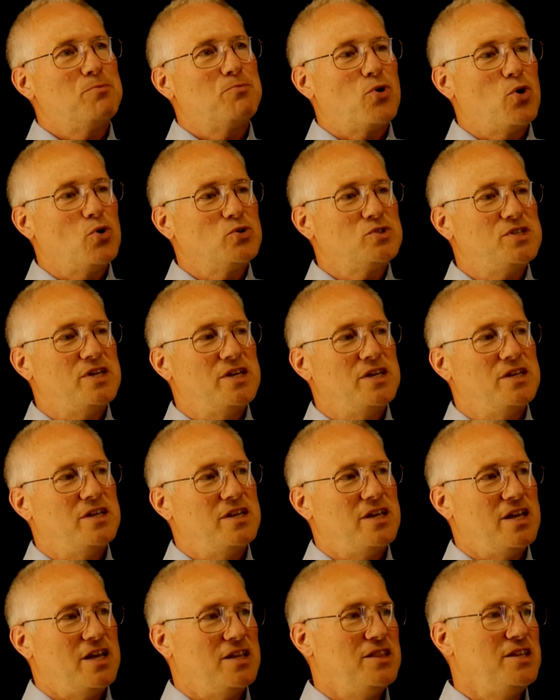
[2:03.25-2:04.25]

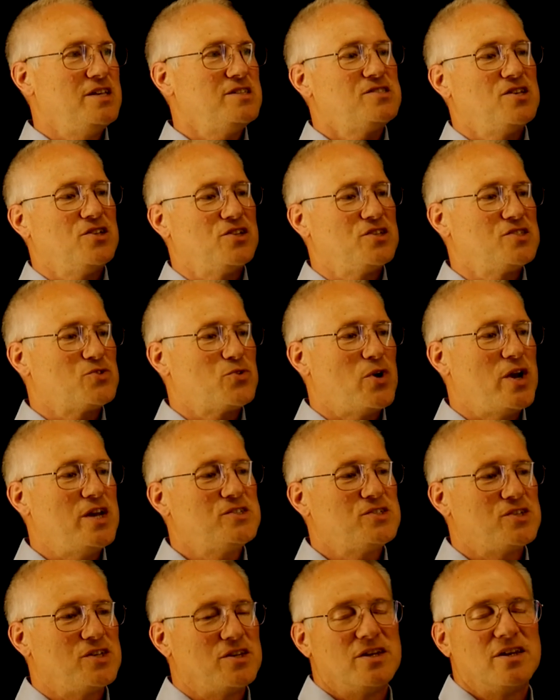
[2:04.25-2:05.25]
protein in this
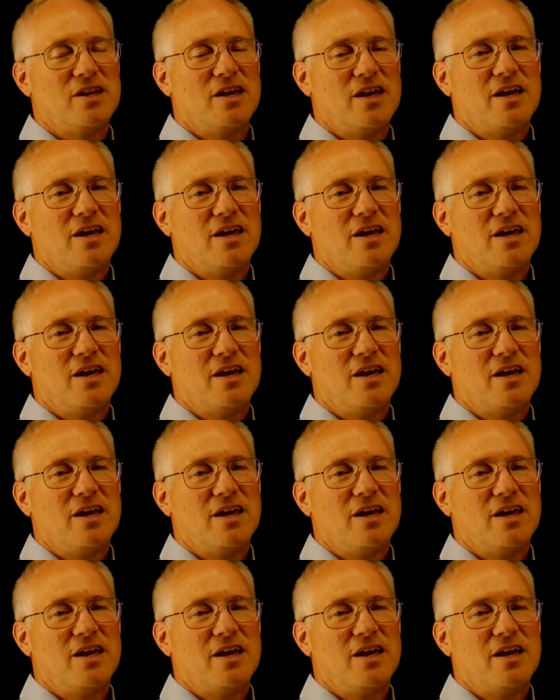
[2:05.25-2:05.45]
illustration